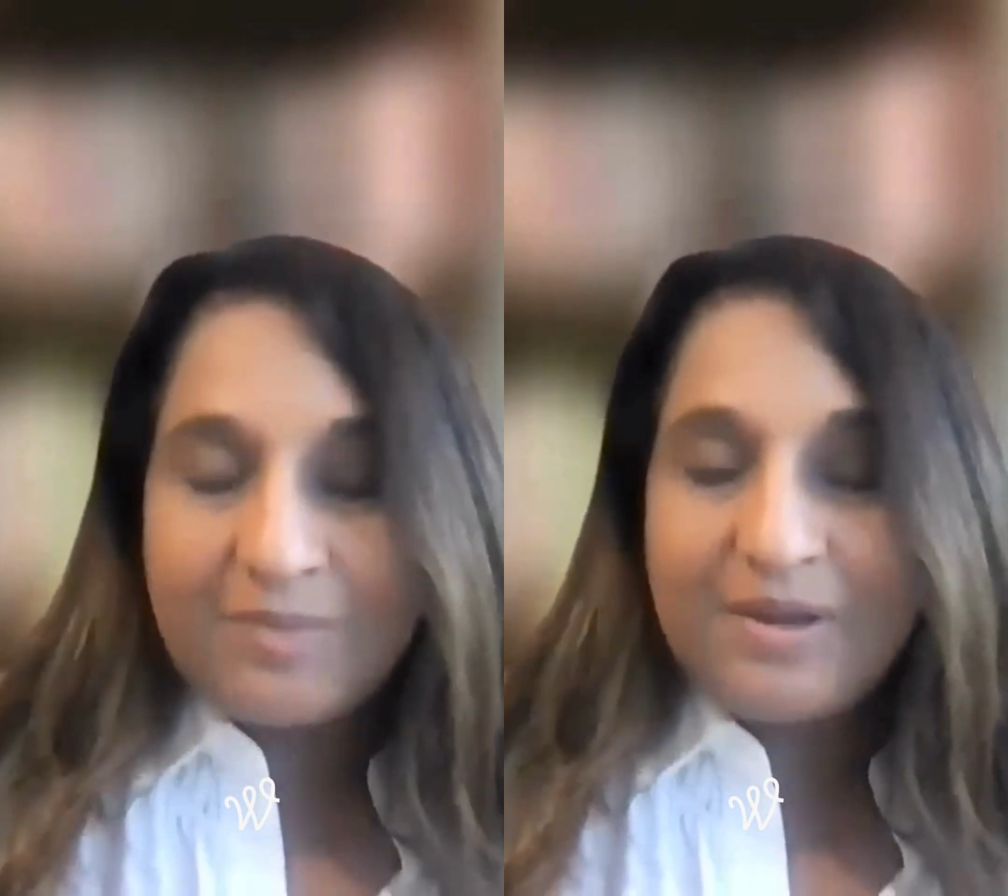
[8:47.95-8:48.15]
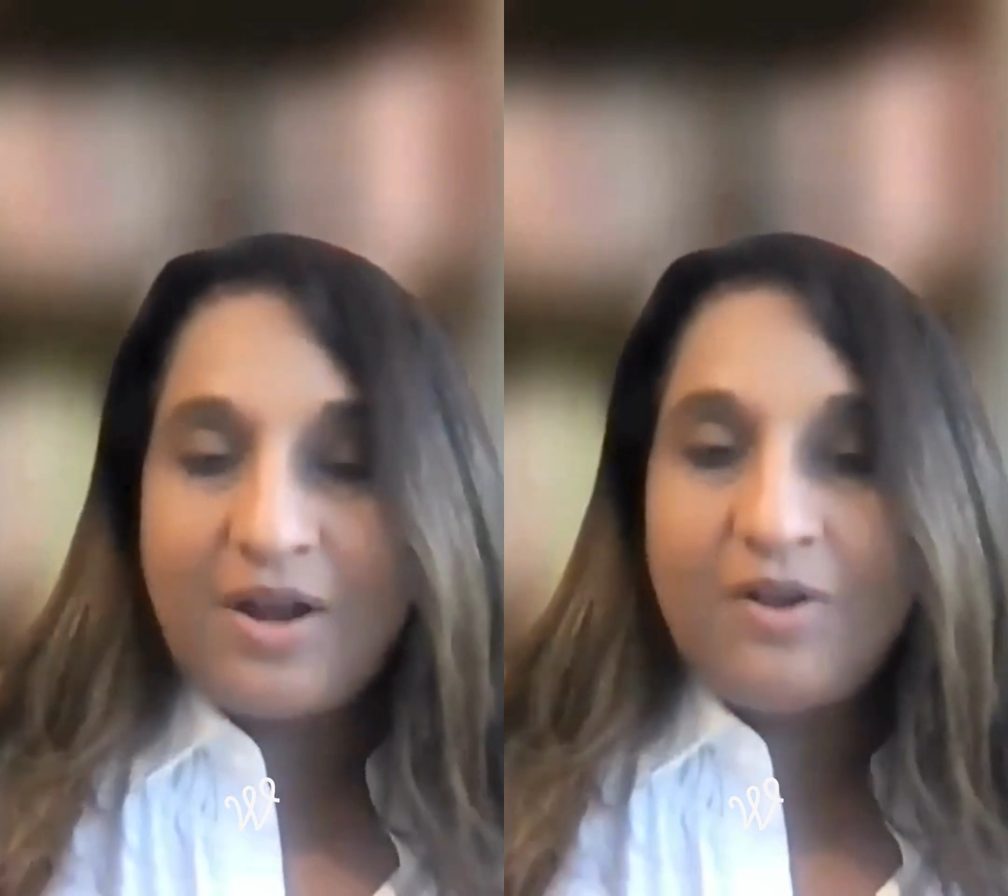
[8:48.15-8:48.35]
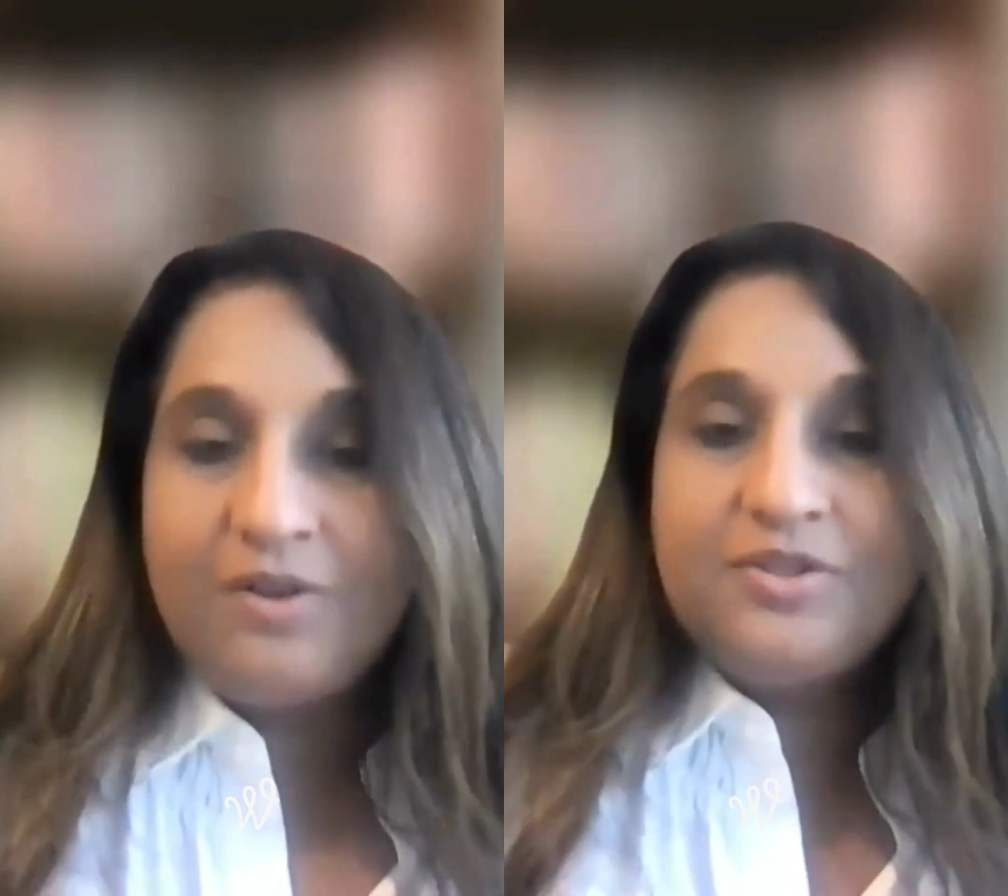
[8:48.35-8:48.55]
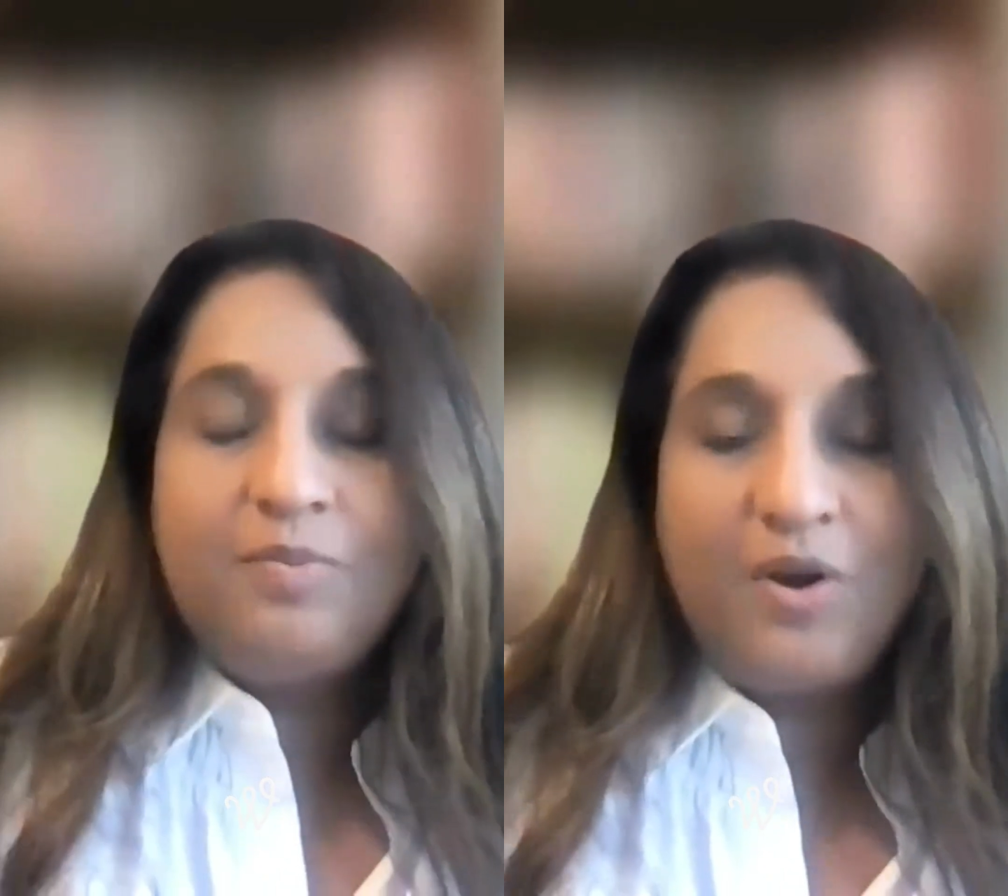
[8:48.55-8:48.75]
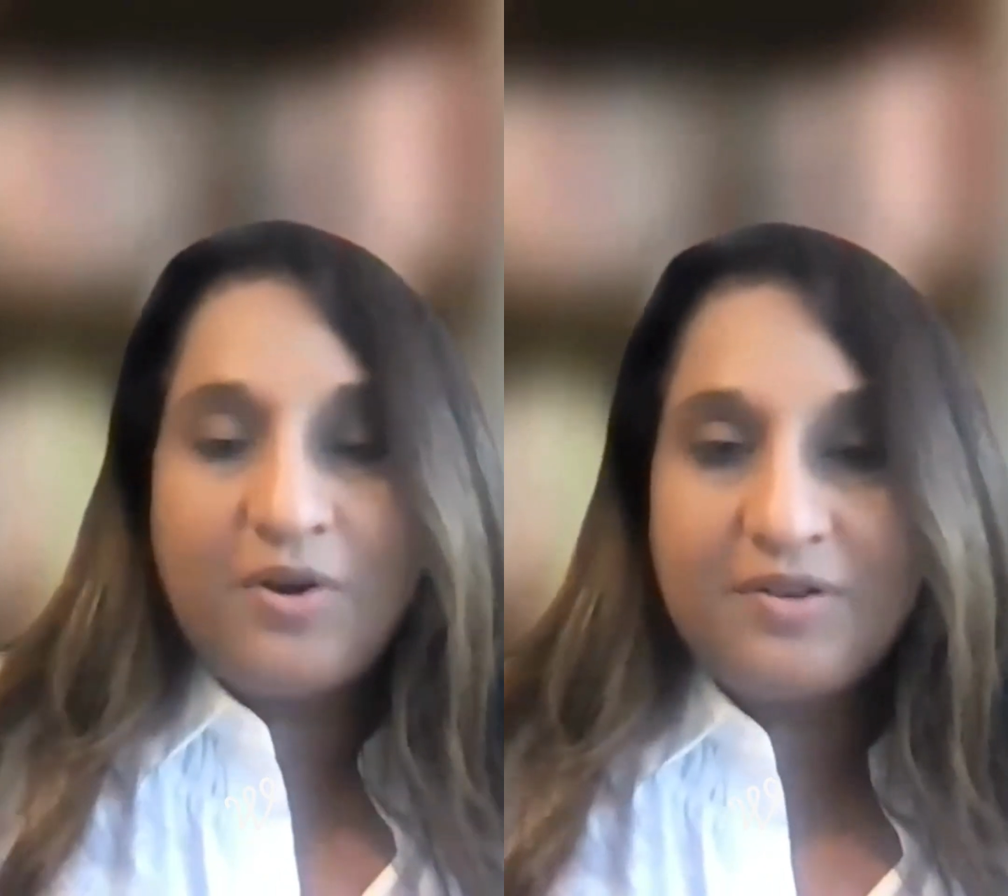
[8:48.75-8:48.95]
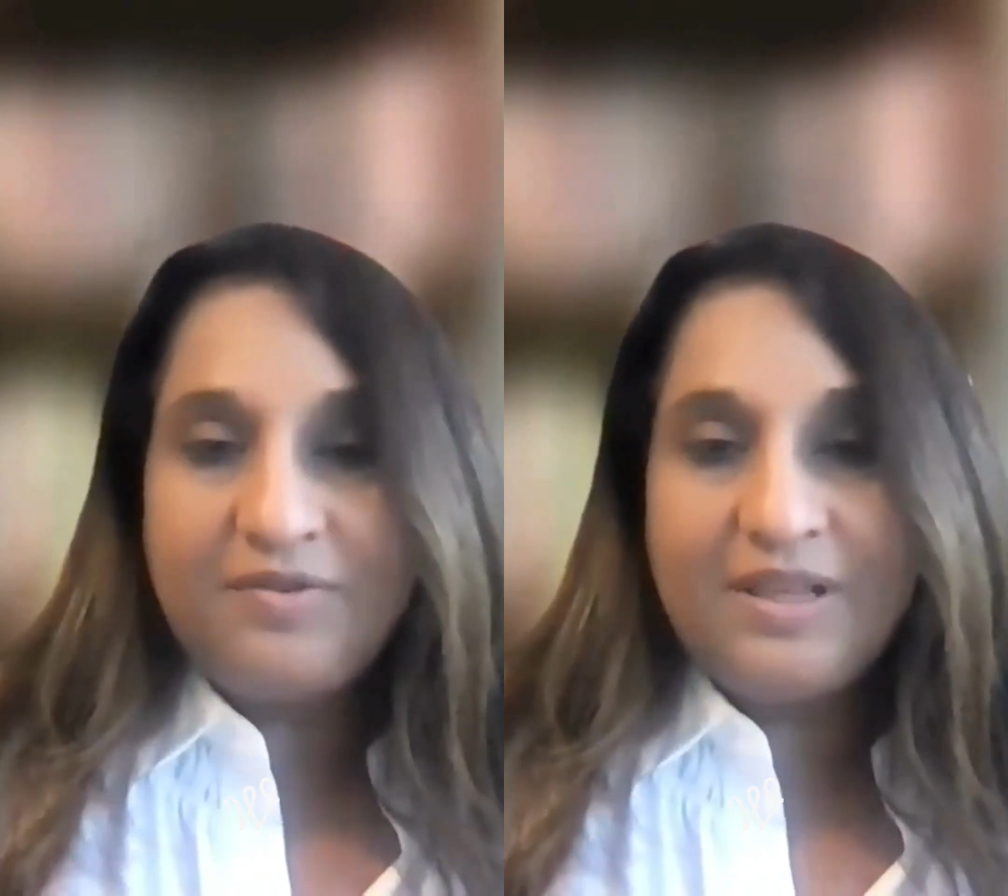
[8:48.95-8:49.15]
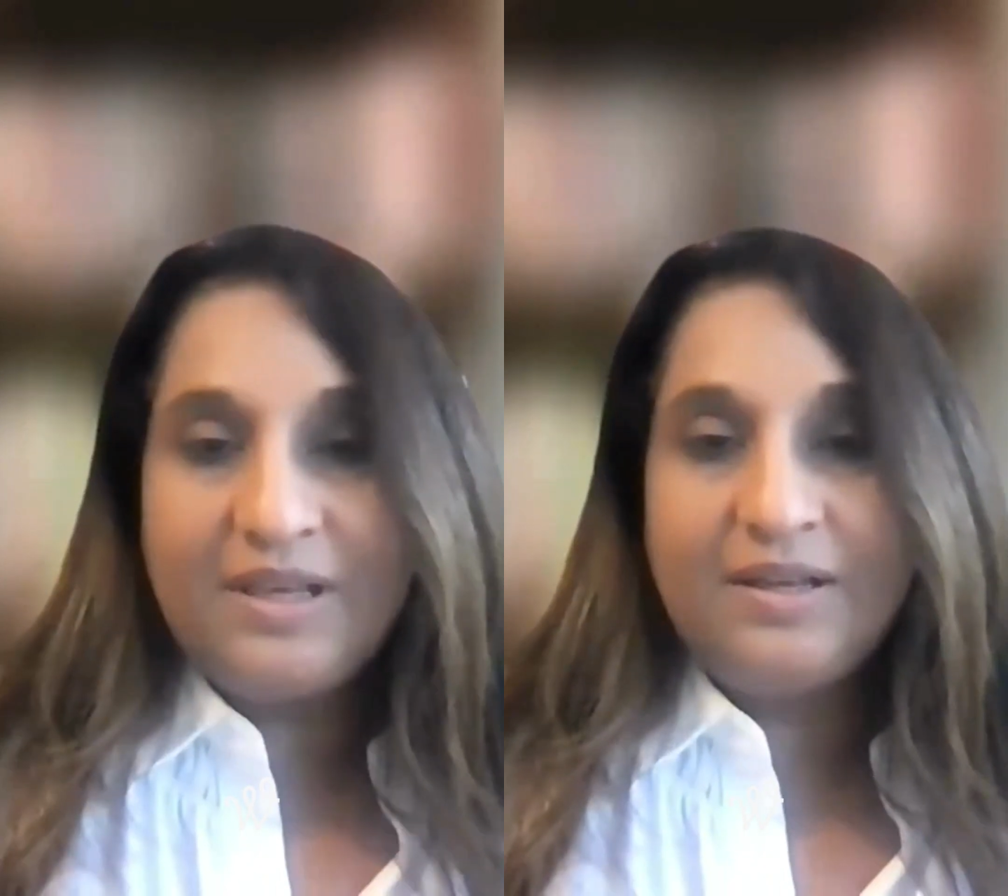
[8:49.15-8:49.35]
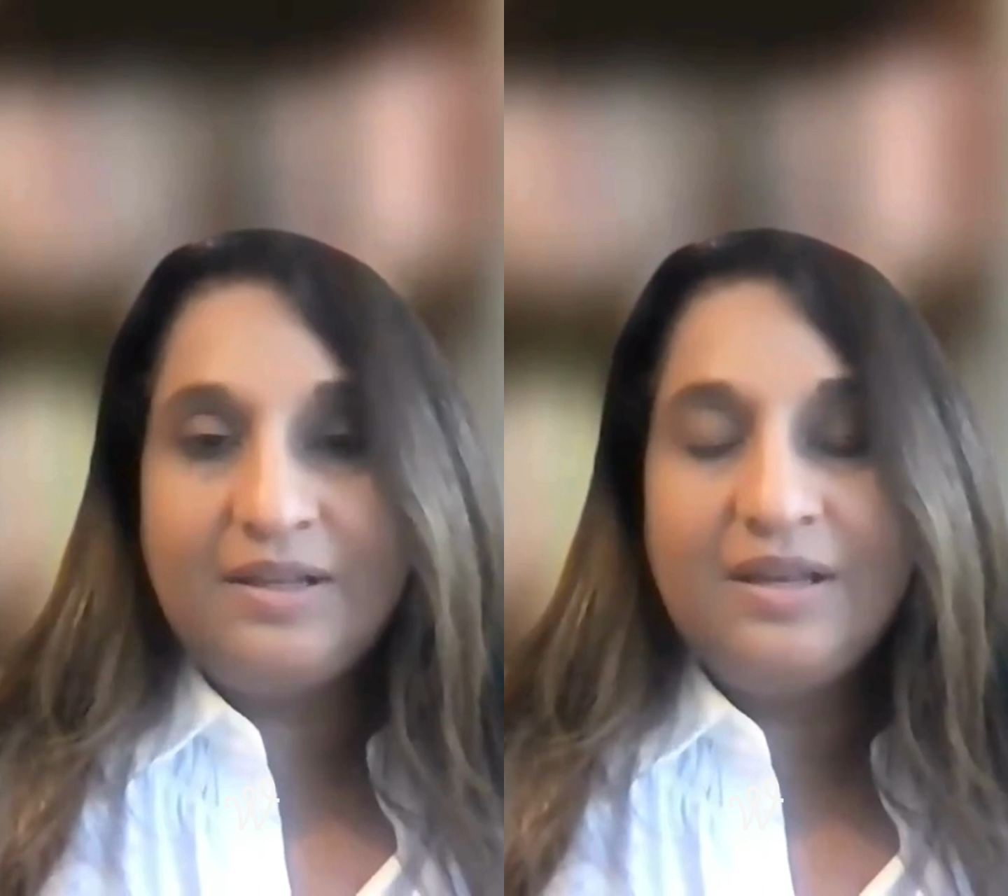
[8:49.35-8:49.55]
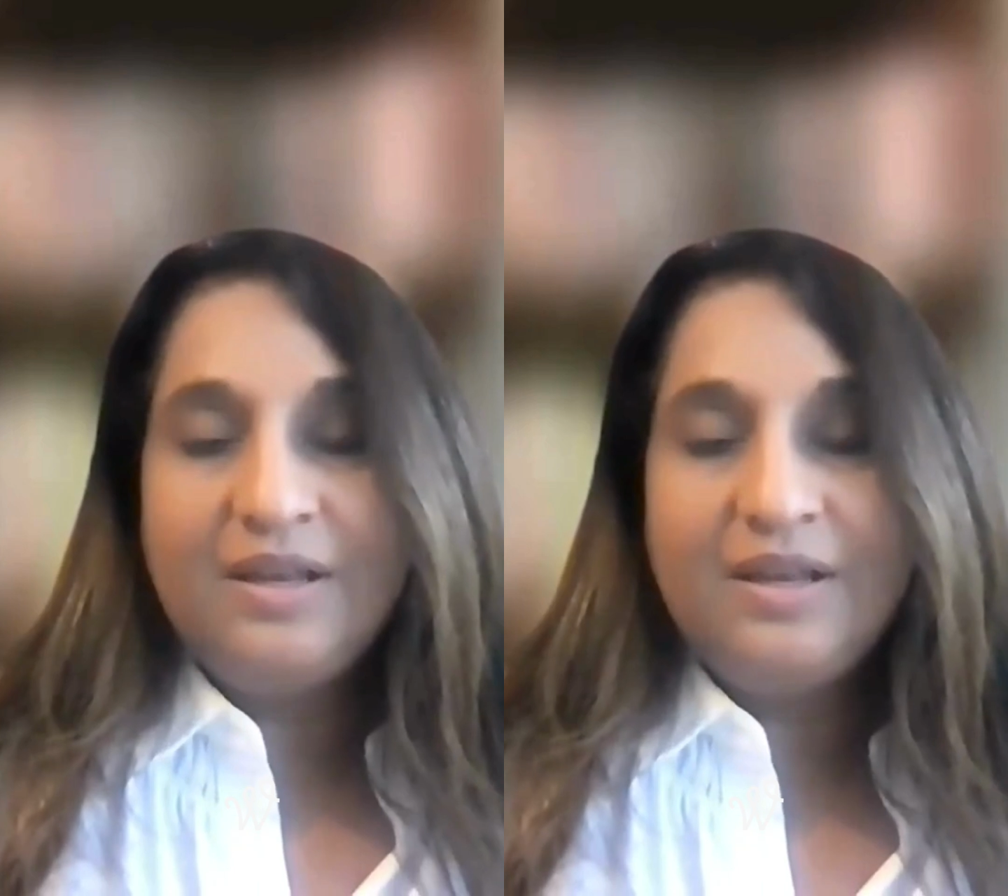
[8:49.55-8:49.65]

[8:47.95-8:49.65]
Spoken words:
but also part of the